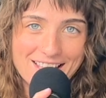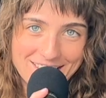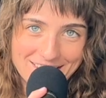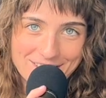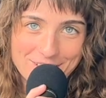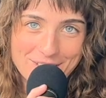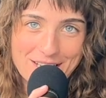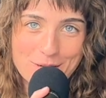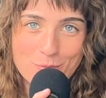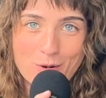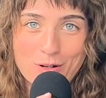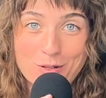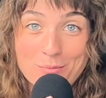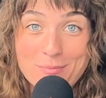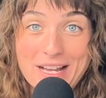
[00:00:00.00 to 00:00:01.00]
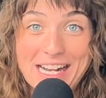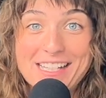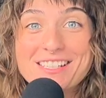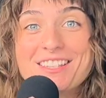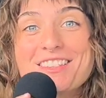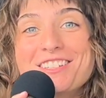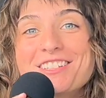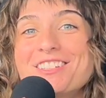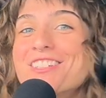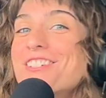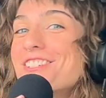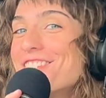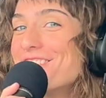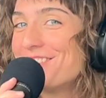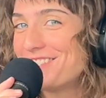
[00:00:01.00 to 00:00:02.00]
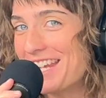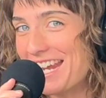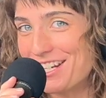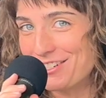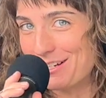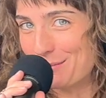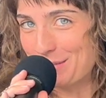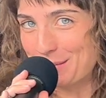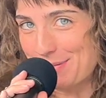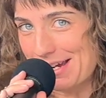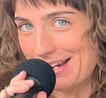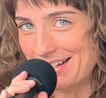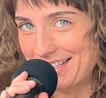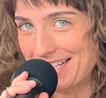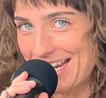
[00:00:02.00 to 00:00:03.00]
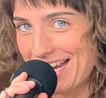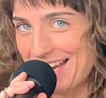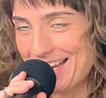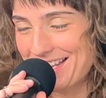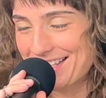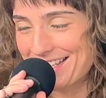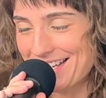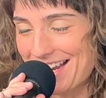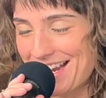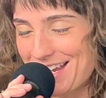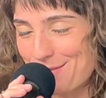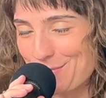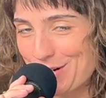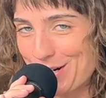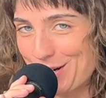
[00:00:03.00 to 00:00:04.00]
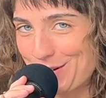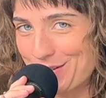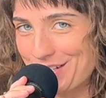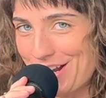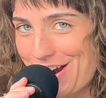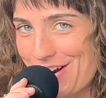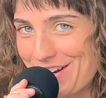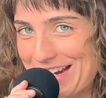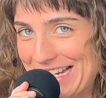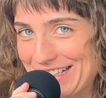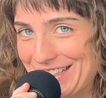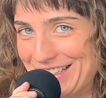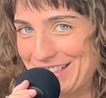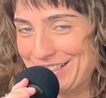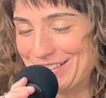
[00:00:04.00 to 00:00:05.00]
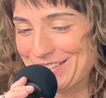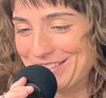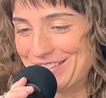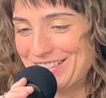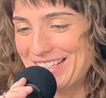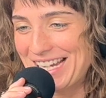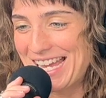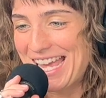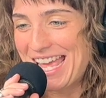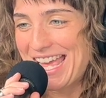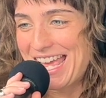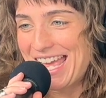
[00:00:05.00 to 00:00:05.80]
Hello and welcome back to the Delusional Daydreams podcast. I am your host, Ari Lou.